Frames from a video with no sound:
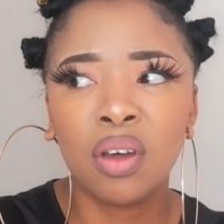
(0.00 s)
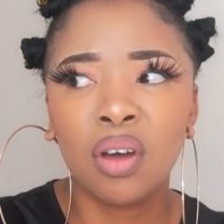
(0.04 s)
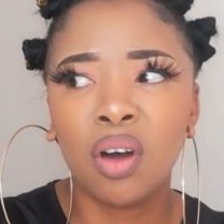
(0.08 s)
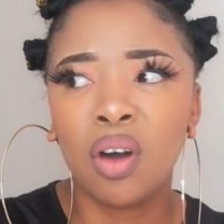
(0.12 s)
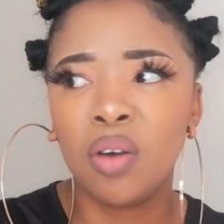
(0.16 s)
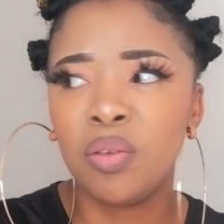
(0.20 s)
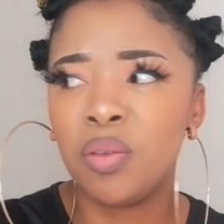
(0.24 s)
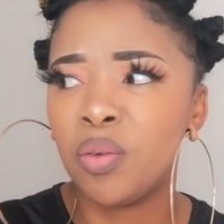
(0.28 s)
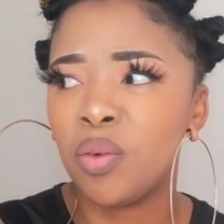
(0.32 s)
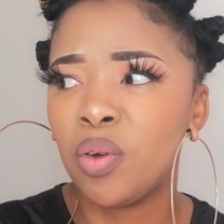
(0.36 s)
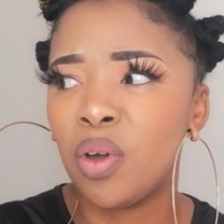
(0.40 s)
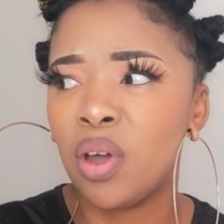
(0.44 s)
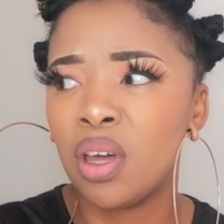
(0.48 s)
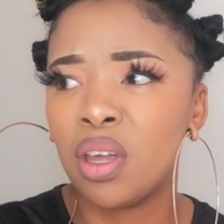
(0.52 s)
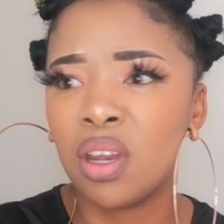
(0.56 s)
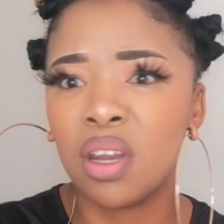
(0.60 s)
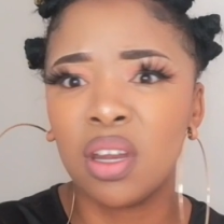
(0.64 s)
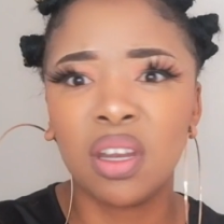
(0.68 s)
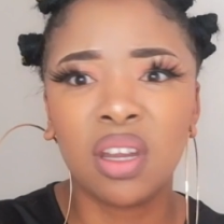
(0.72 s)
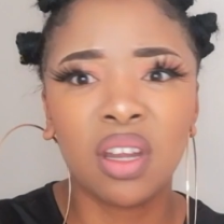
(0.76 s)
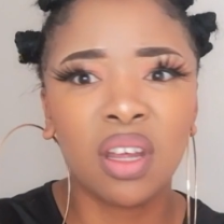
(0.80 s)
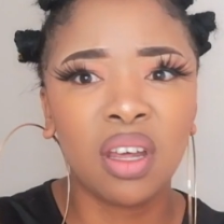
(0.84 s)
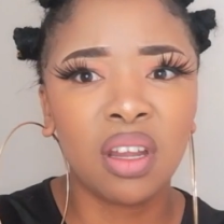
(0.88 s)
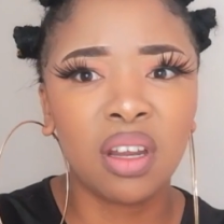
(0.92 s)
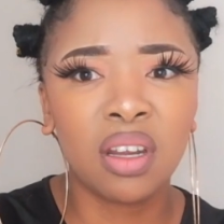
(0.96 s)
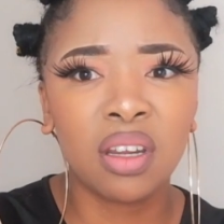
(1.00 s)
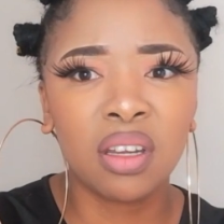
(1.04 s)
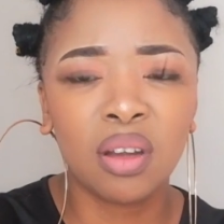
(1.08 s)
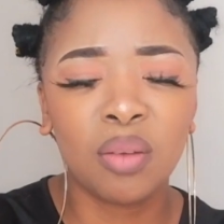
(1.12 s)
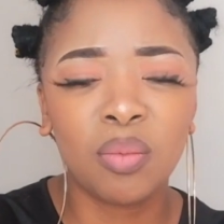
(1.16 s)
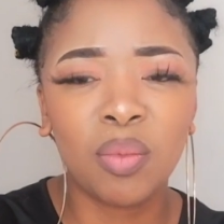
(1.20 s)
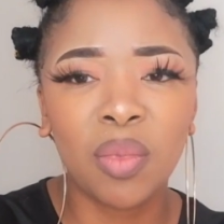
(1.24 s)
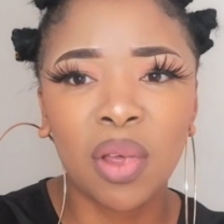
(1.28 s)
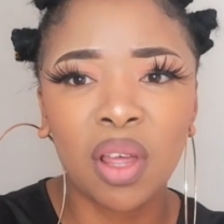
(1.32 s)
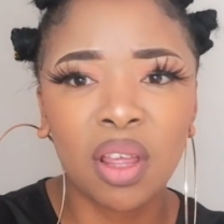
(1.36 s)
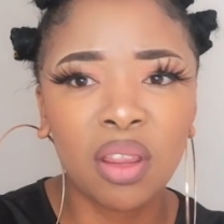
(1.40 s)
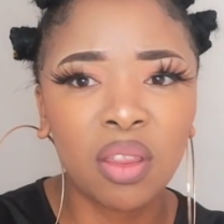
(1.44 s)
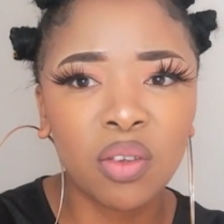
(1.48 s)
How many got grade R?
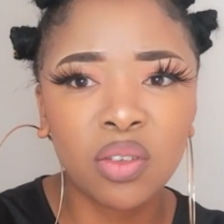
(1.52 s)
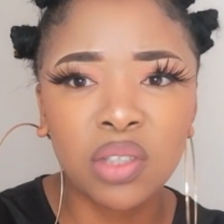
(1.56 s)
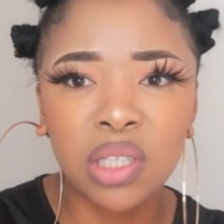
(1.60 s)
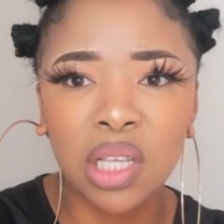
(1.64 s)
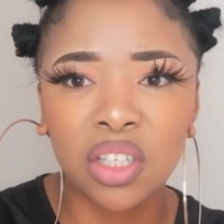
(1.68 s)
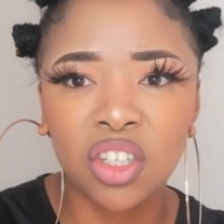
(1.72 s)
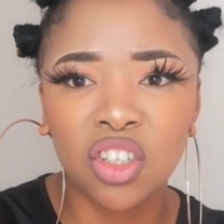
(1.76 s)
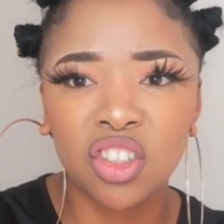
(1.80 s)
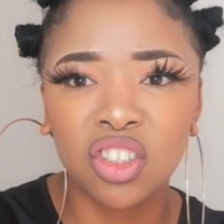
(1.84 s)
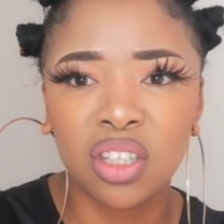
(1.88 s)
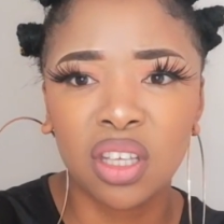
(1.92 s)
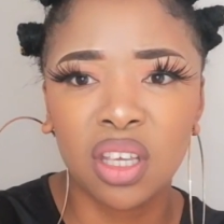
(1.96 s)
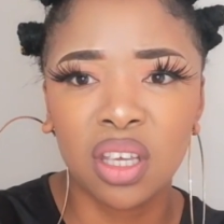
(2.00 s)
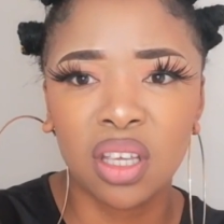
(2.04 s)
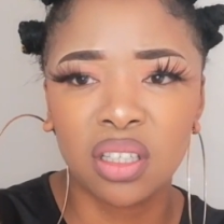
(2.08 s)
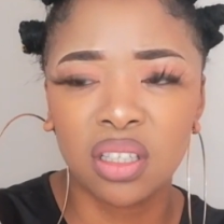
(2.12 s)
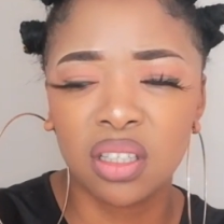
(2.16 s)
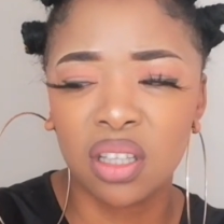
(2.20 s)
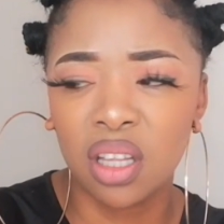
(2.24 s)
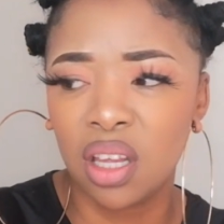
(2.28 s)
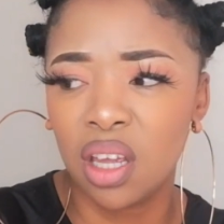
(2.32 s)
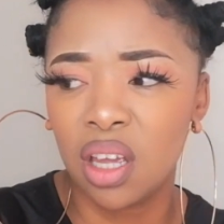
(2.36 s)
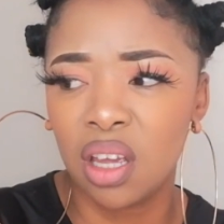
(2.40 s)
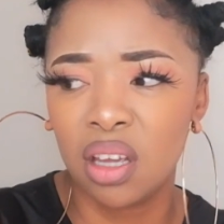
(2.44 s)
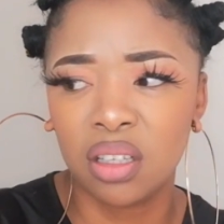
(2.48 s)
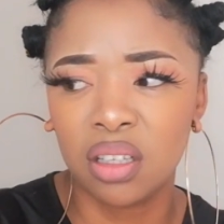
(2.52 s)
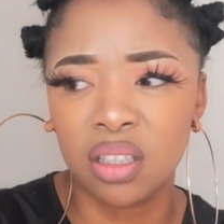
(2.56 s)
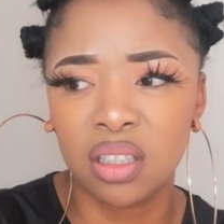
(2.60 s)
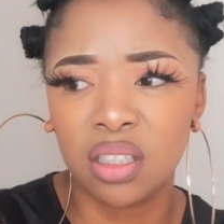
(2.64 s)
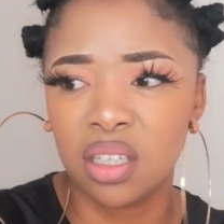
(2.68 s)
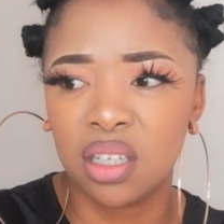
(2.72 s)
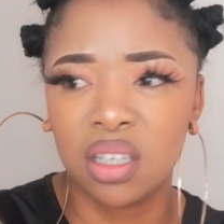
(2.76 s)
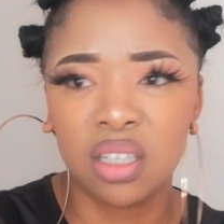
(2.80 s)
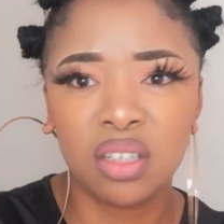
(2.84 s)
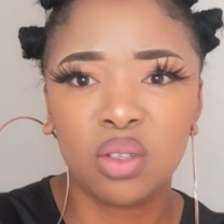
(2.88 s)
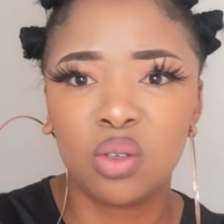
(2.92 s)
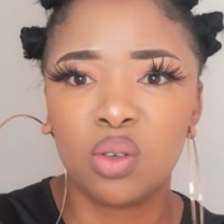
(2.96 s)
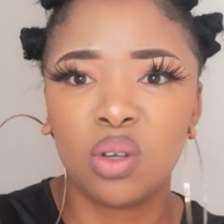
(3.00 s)
I'm like, those are just kids. They
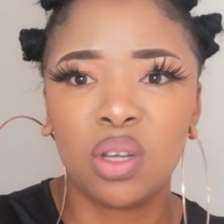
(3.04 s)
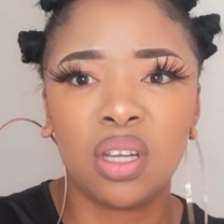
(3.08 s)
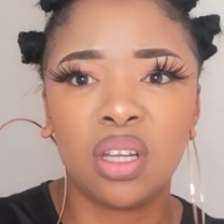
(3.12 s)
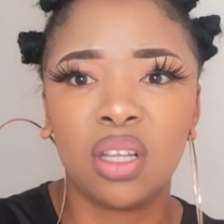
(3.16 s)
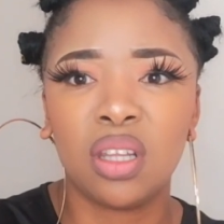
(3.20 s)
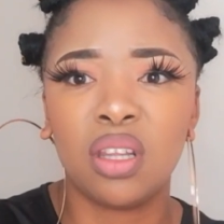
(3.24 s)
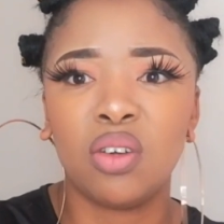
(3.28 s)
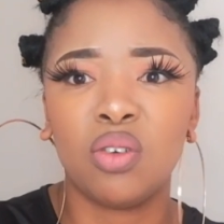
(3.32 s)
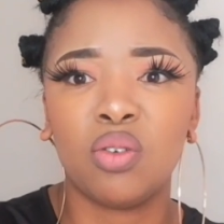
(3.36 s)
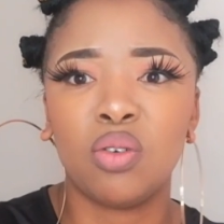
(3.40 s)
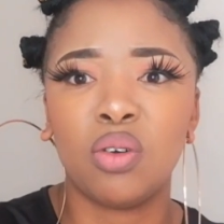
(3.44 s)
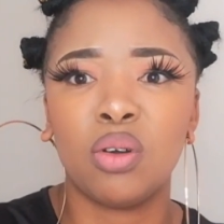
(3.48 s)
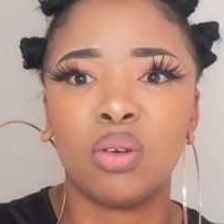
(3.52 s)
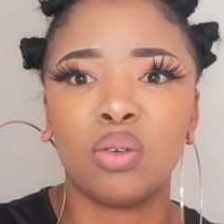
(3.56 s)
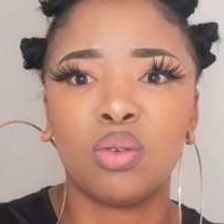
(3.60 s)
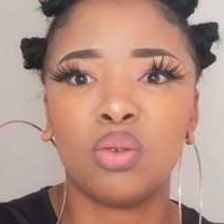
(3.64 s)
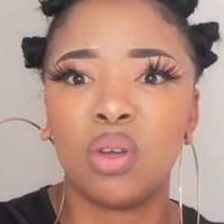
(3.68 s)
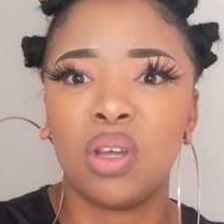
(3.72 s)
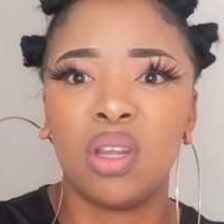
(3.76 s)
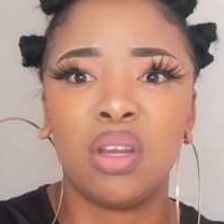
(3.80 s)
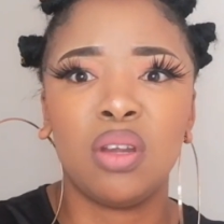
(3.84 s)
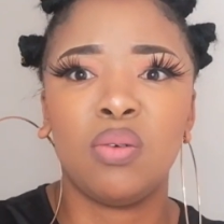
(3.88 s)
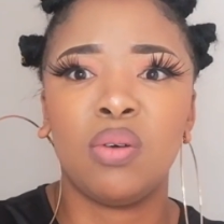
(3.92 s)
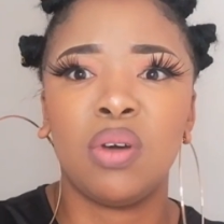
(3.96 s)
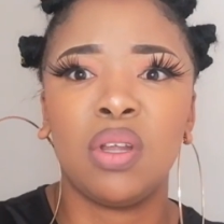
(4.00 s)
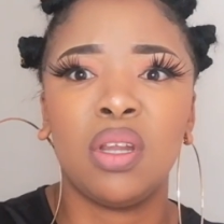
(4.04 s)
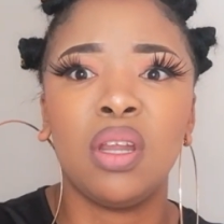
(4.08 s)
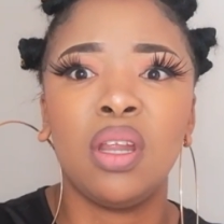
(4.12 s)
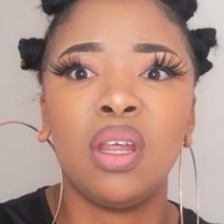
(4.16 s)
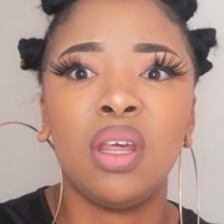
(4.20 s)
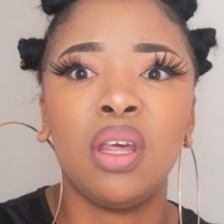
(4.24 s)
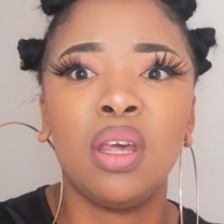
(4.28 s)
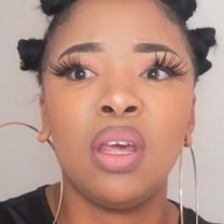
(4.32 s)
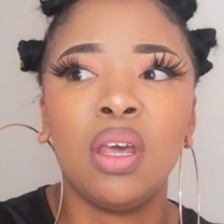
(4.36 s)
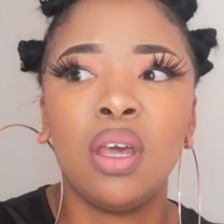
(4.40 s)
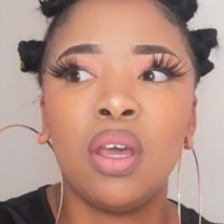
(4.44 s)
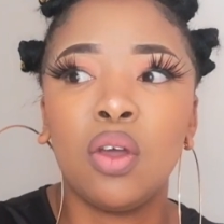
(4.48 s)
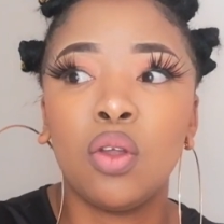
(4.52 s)
didn't do anything wrong to anyone.
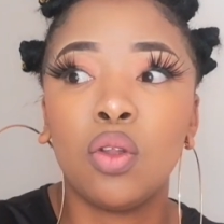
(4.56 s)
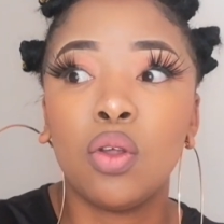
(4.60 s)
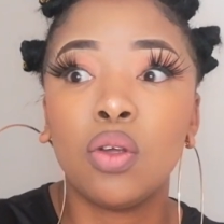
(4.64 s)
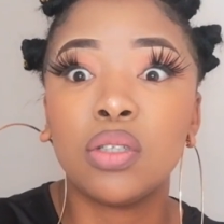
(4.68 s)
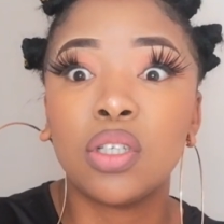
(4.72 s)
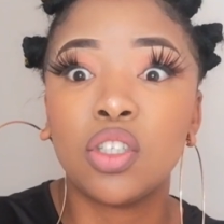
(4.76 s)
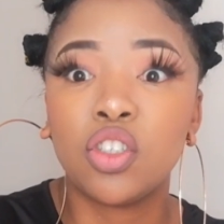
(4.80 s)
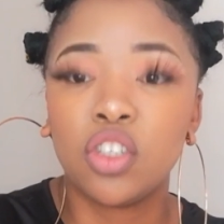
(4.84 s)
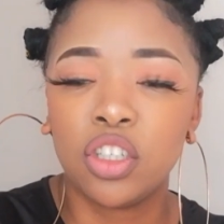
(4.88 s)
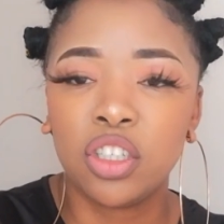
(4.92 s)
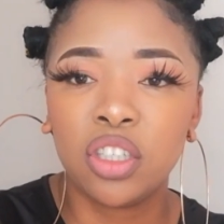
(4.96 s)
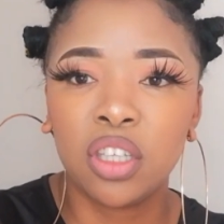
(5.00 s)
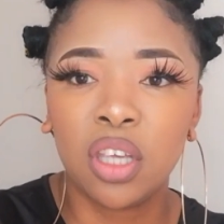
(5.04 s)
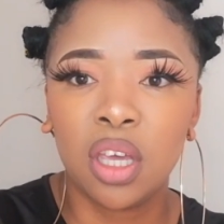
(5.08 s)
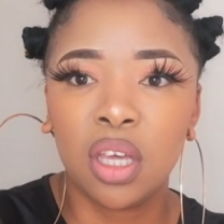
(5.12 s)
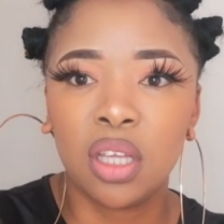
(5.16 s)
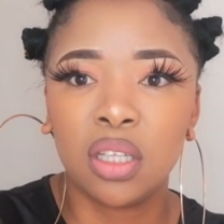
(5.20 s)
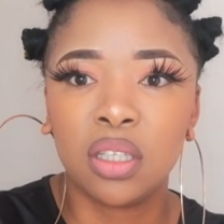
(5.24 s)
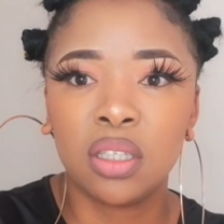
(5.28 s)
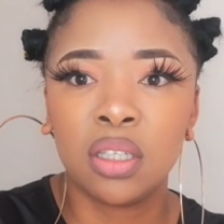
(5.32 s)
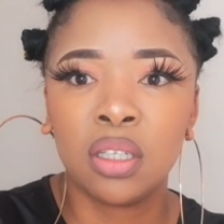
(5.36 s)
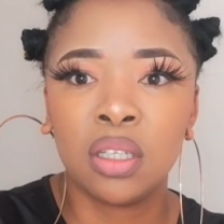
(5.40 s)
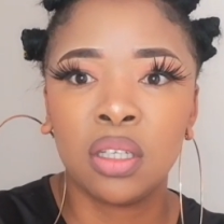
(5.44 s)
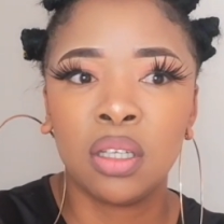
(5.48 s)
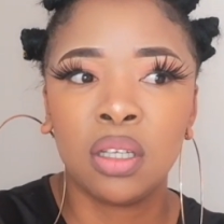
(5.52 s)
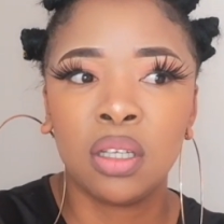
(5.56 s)
Those are just kids.